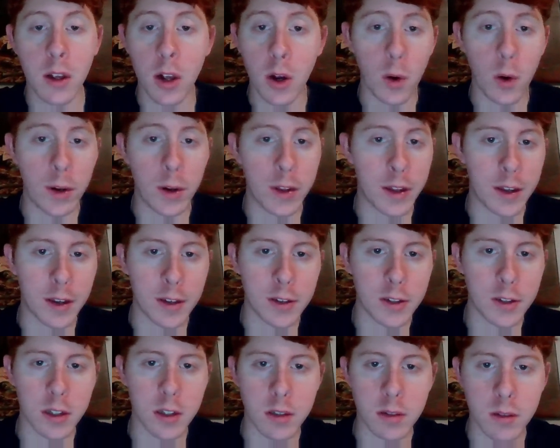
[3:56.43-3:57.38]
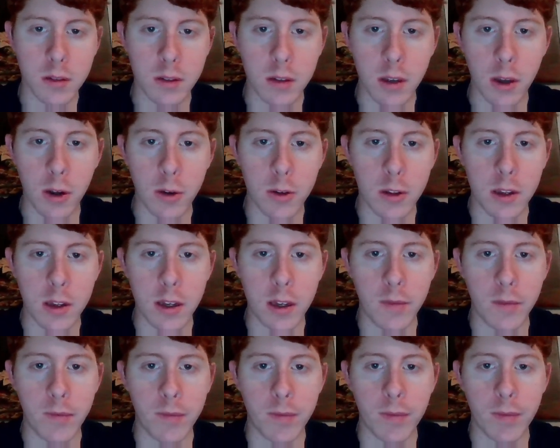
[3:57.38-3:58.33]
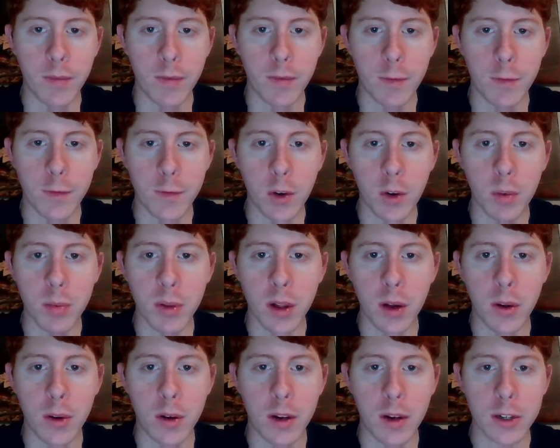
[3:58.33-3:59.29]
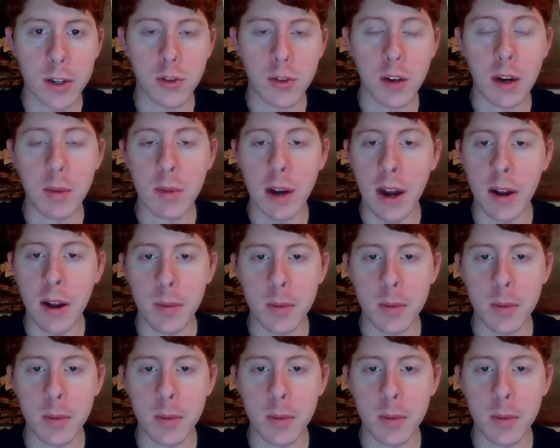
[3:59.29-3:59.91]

Or they could just go the full blown extreme route